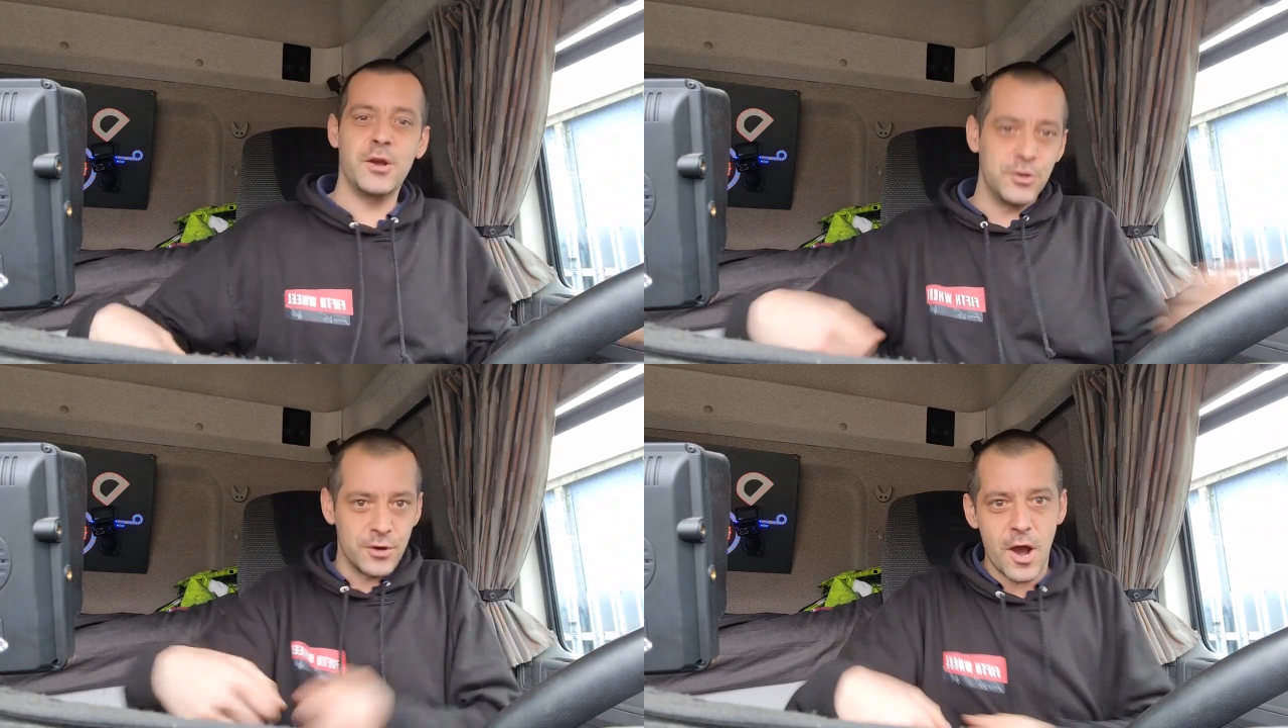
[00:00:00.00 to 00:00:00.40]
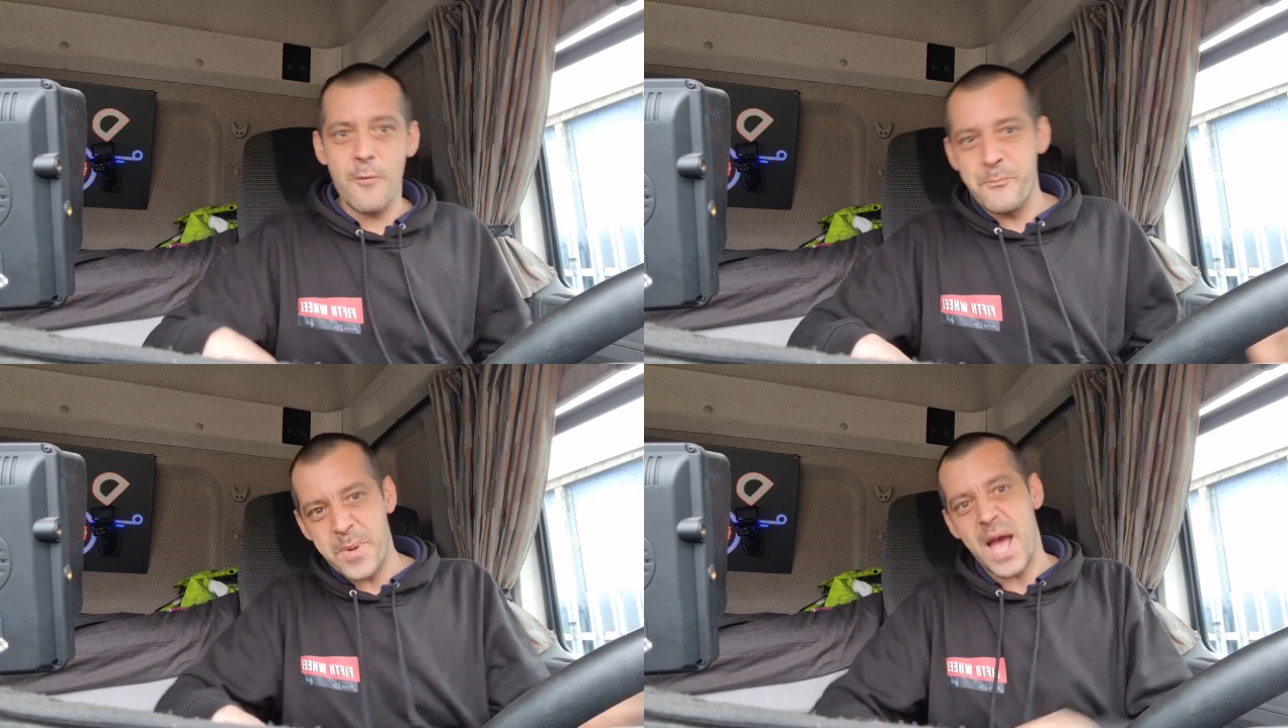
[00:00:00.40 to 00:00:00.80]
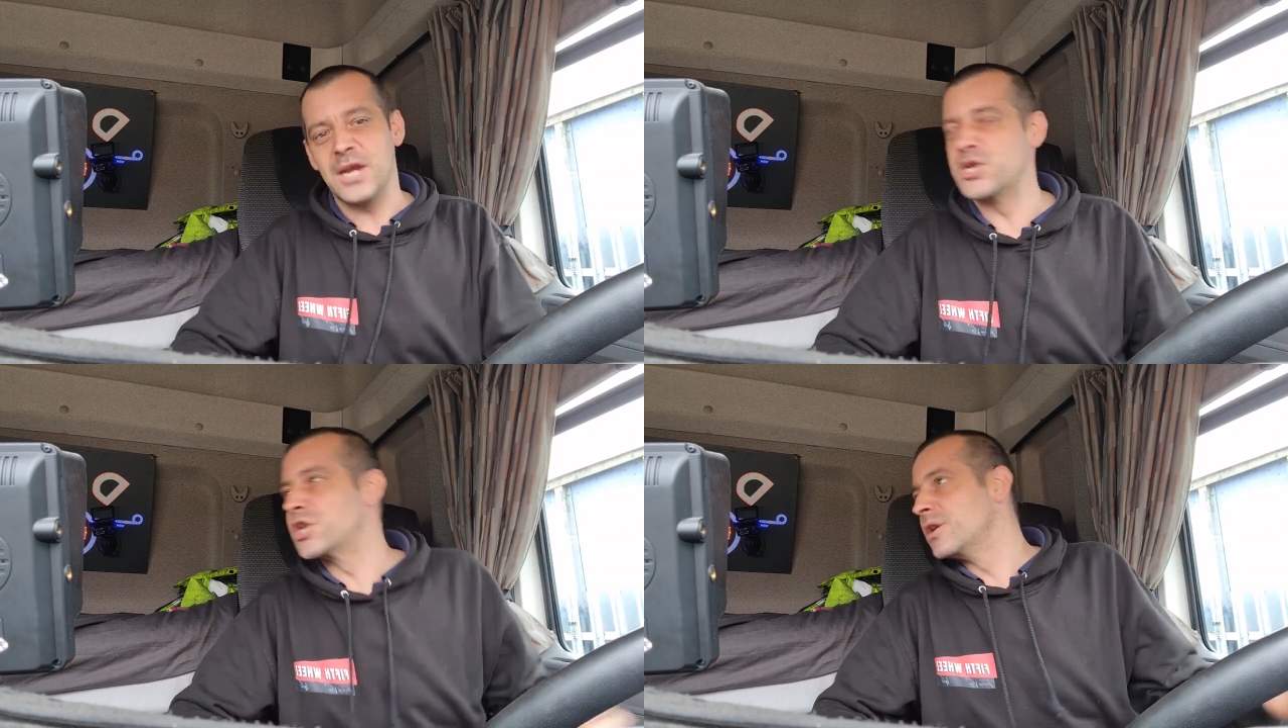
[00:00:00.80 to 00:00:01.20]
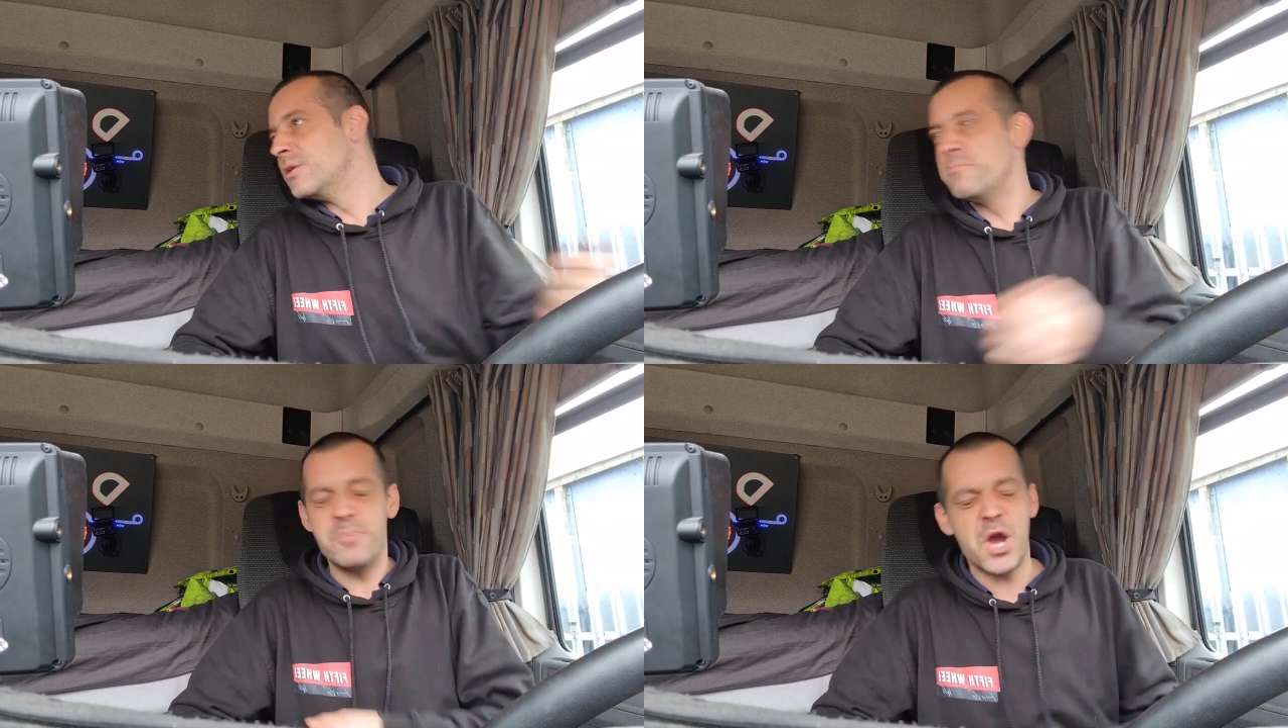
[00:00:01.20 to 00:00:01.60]
a good old bash,
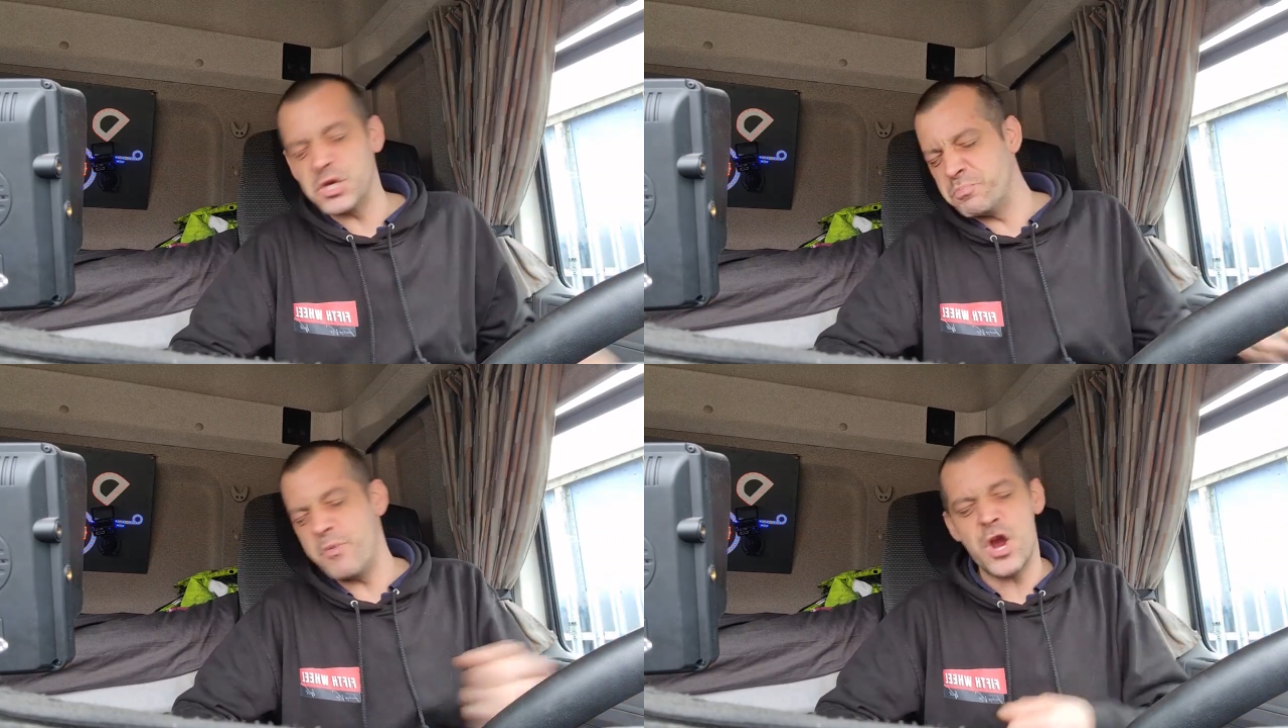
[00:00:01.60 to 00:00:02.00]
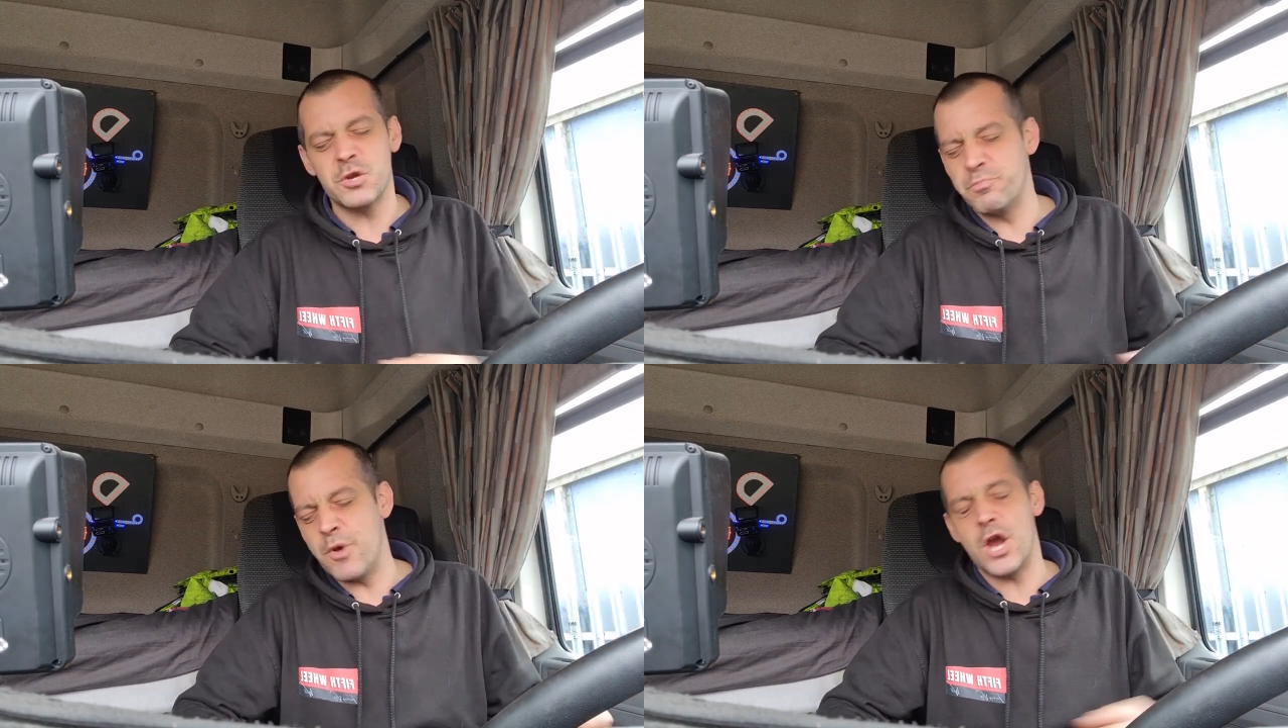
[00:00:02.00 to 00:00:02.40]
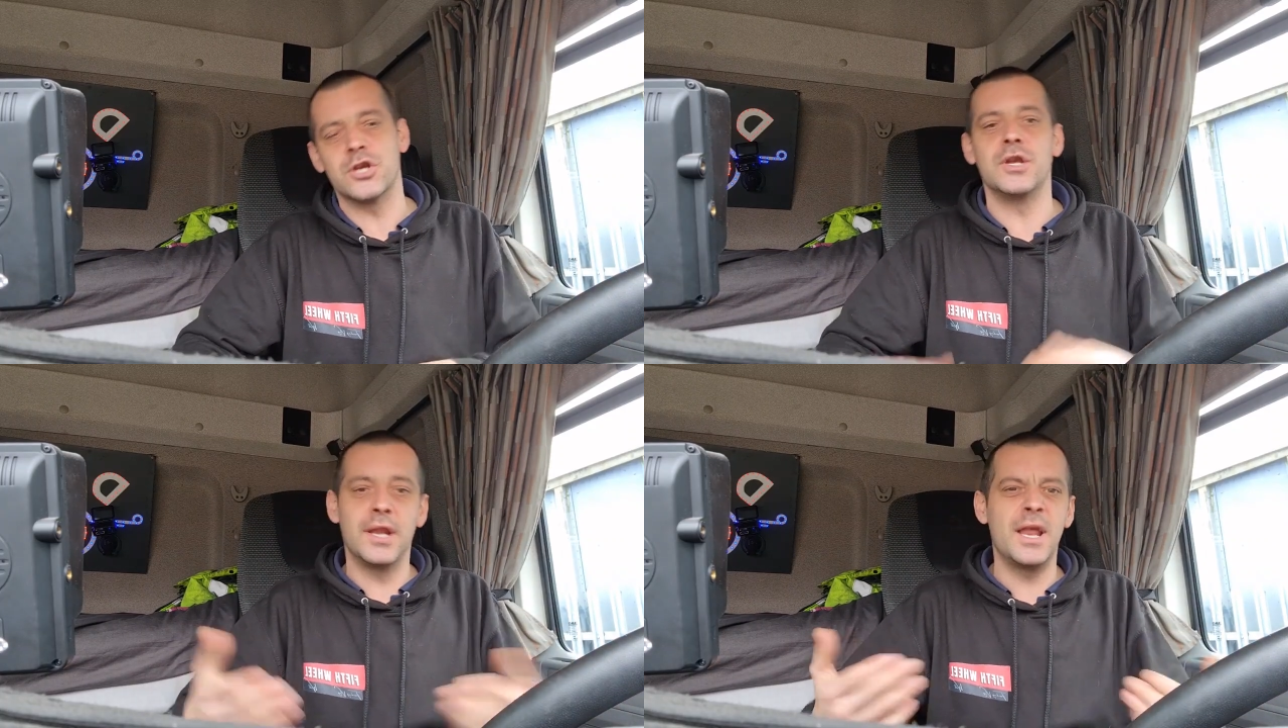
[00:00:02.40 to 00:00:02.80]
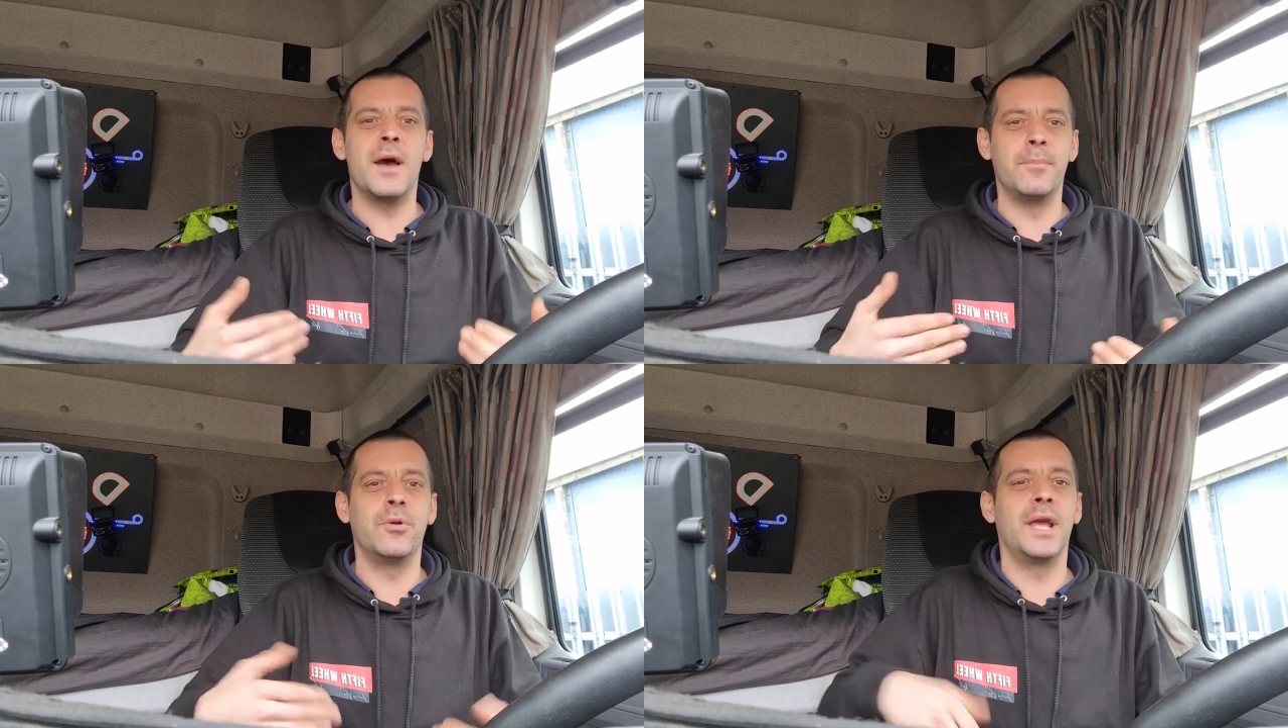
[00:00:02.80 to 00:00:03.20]
bash, and
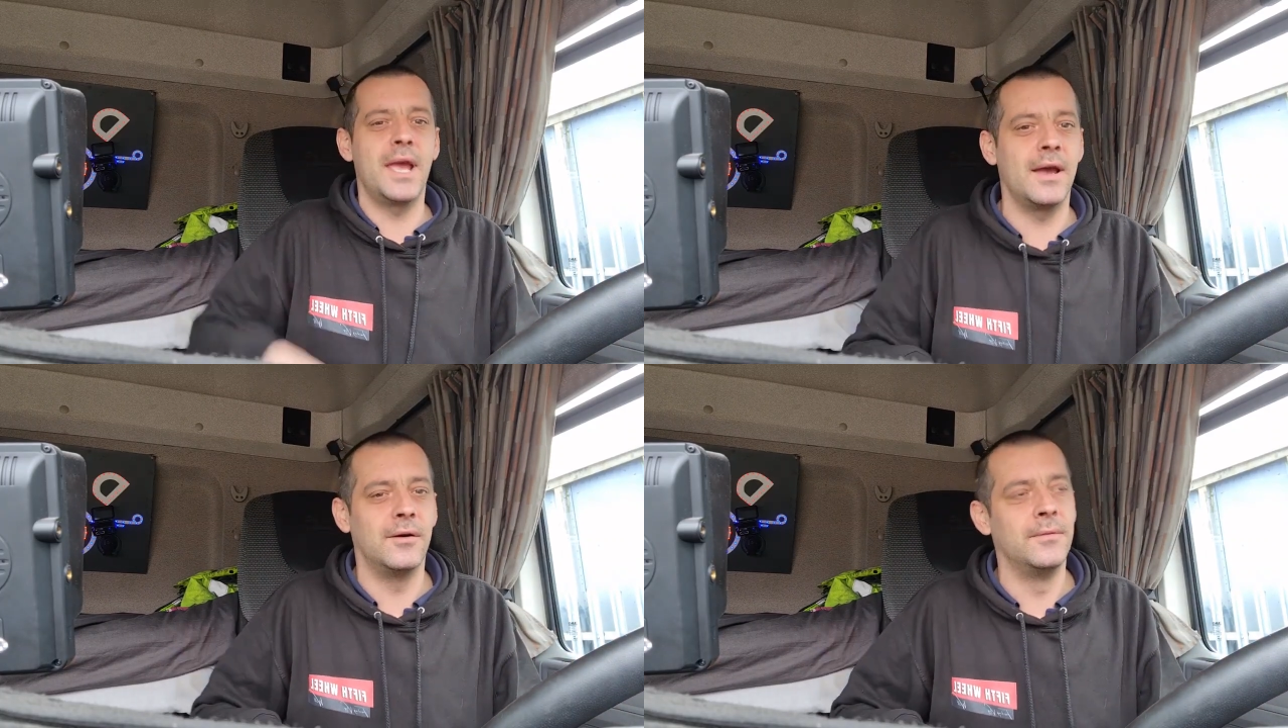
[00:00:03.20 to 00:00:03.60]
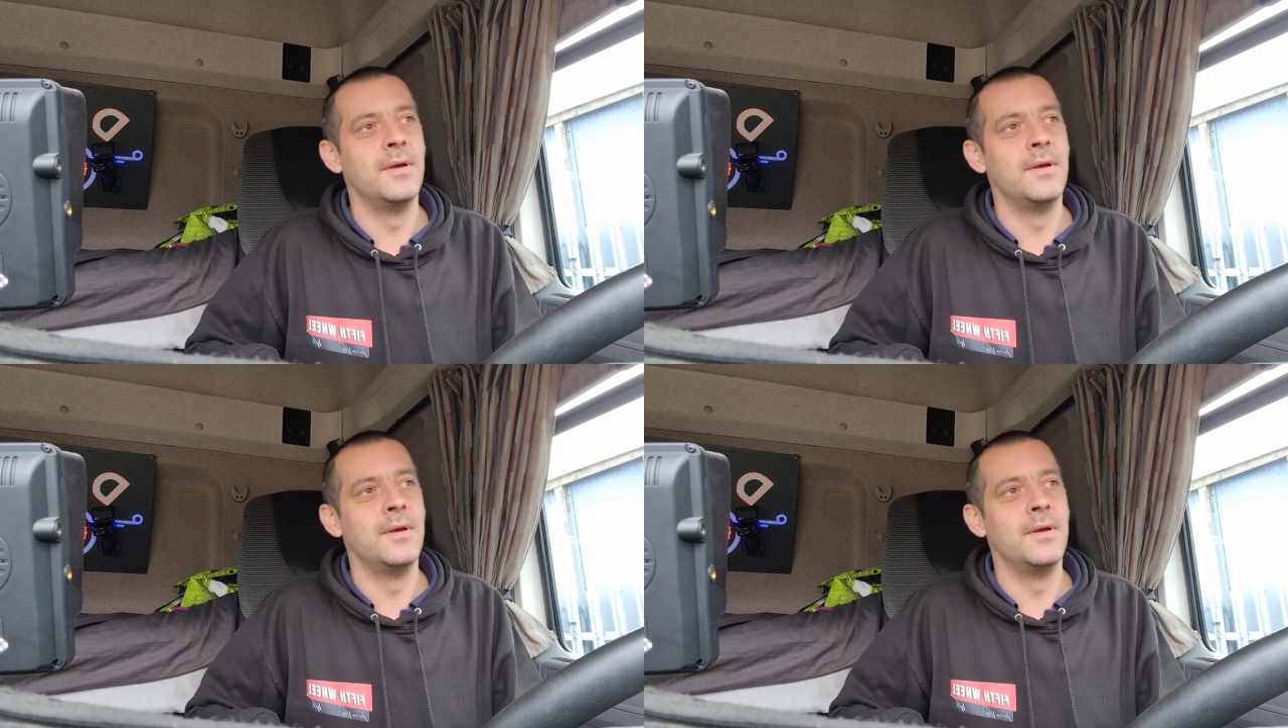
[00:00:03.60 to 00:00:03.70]
that'll pull it out.